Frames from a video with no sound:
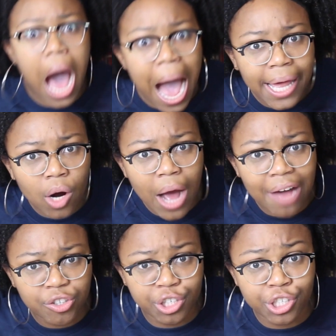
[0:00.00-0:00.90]
I don't
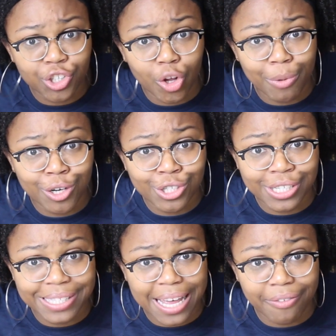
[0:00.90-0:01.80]
have a traditional
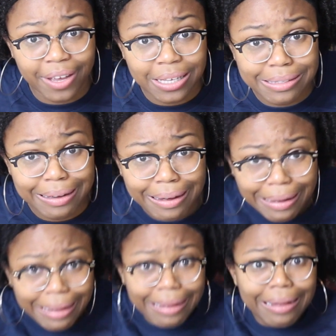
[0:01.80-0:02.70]
emergency savings.
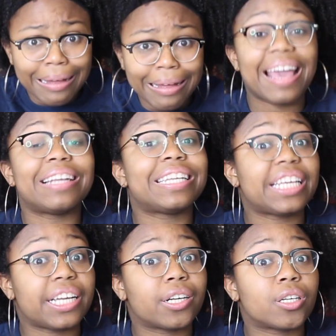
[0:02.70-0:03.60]
And
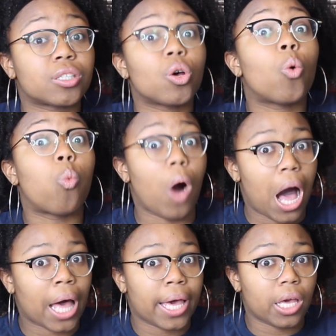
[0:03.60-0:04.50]
here's
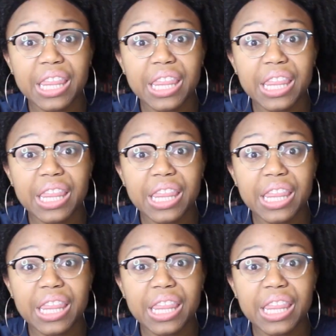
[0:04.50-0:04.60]
why.